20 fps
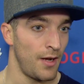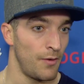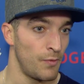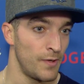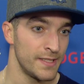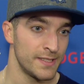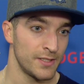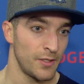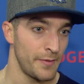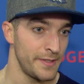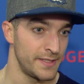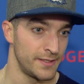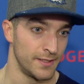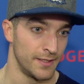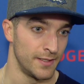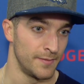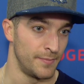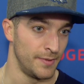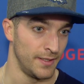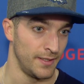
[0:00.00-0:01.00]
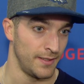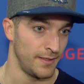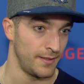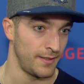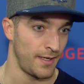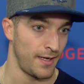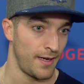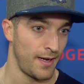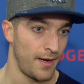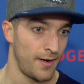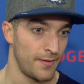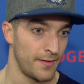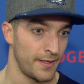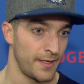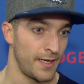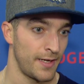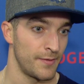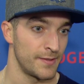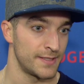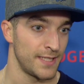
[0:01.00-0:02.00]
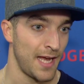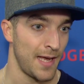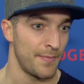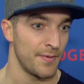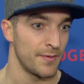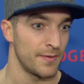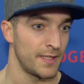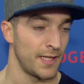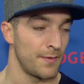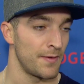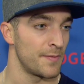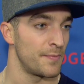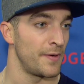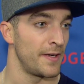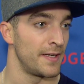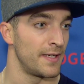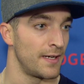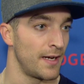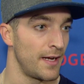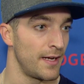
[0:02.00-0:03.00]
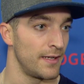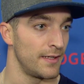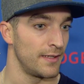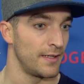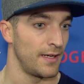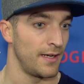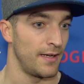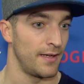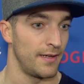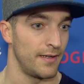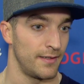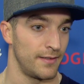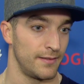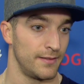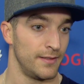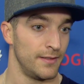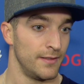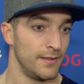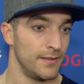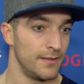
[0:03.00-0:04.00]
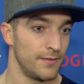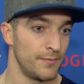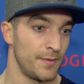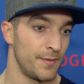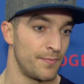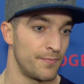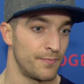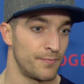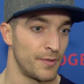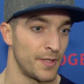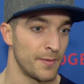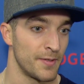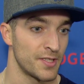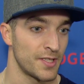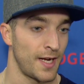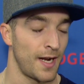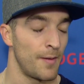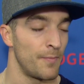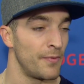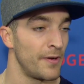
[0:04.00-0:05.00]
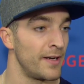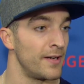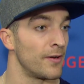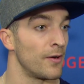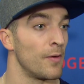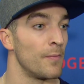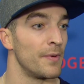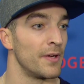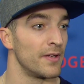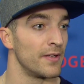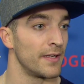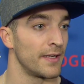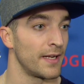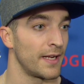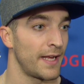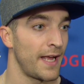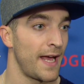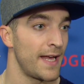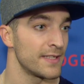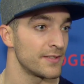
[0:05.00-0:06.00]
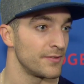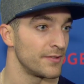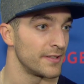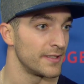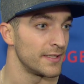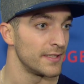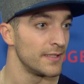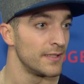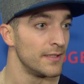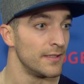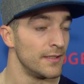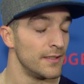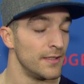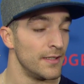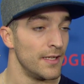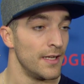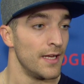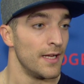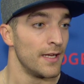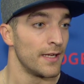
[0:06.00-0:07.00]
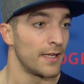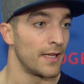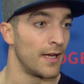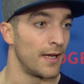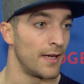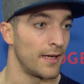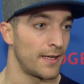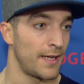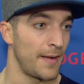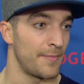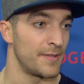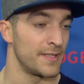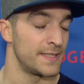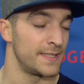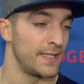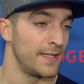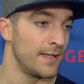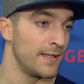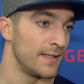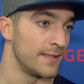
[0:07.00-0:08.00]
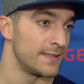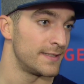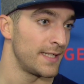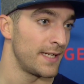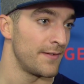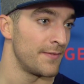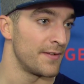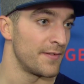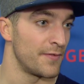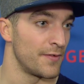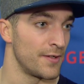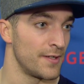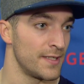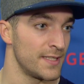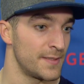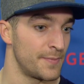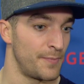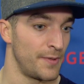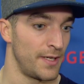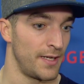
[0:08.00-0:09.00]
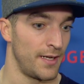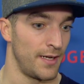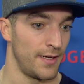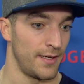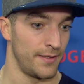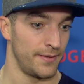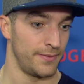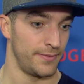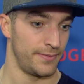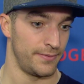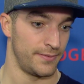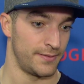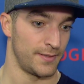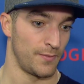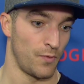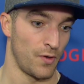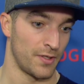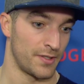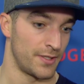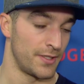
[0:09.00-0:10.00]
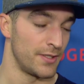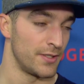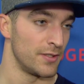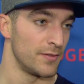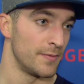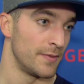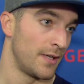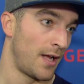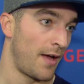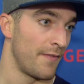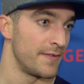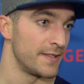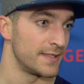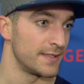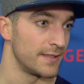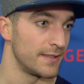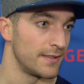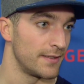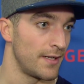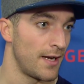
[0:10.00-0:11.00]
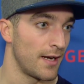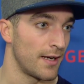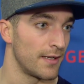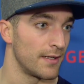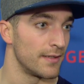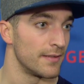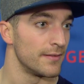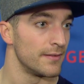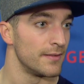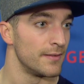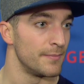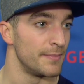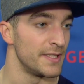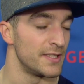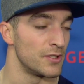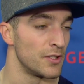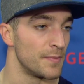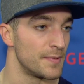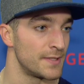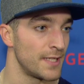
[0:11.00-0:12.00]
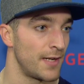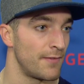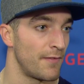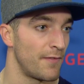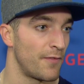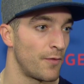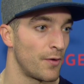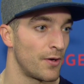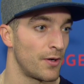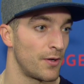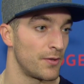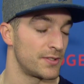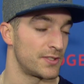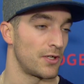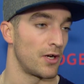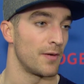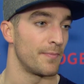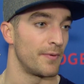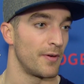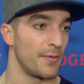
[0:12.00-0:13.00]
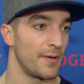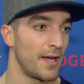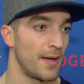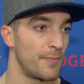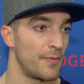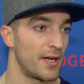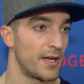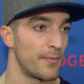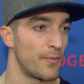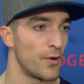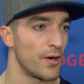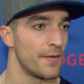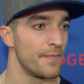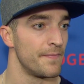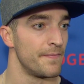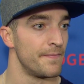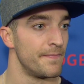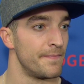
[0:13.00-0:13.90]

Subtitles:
Win's always good, but I don't think anyone's happy with how we played tonight. We pretty much got outplayed in our own building, and Cask really kept us in it and saved it for us. But some work to do, but obviously you're not going to be too upset of a 4-0 start, but we got plenty more.